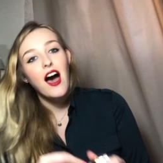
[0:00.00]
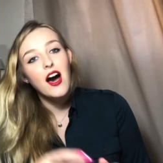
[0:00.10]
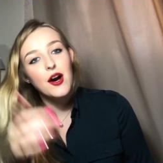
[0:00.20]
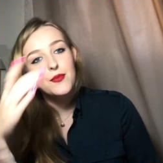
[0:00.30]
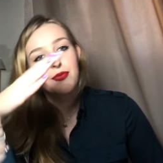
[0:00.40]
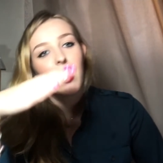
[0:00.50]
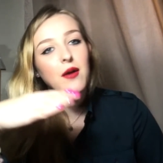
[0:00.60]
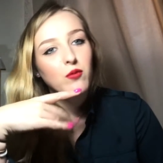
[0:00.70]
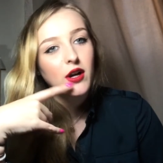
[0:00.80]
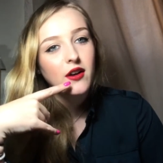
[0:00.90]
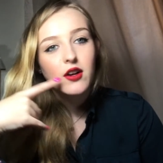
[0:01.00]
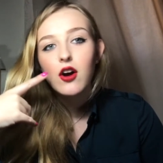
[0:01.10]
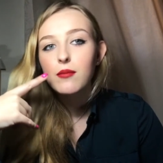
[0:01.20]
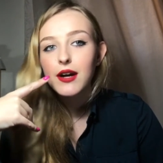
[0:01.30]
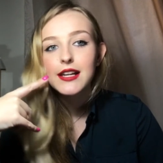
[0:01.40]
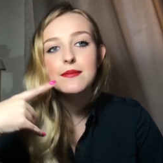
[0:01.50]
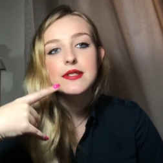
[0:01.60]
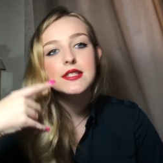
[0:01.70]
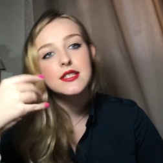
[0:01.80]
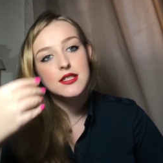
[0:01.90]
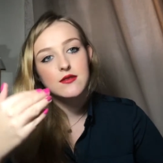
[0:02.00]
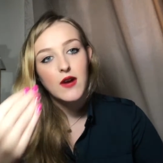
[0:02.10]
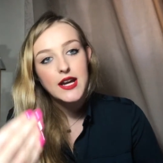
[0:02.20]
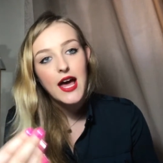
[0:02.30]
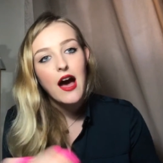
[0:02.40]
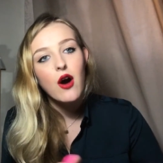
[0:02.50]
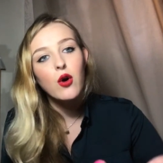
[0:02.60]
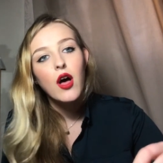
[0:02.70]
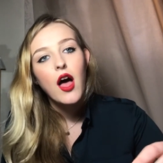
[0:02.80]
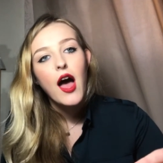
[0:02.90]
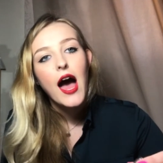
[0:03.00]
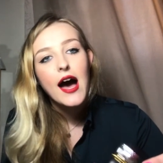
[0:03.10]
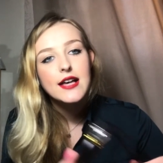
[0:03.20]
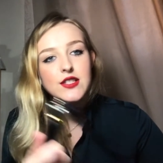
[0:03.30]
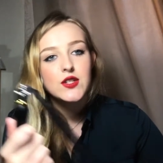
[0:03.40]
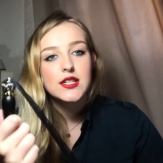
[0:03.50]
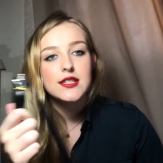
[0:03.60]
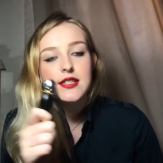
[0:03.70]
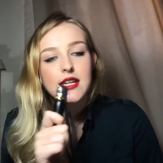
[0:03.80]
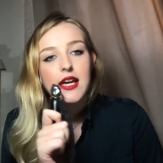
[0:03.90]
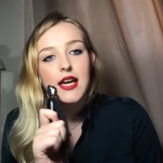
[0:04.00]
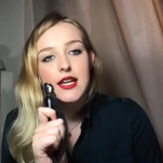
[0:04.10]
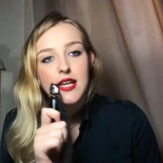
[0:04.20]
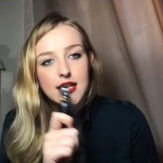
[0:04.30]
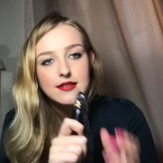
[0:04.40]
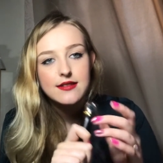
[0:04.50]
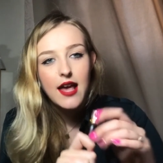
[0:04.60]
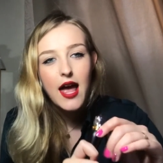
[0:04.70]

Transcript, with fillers: Um, I'm wearing on my lips right now as you can see it is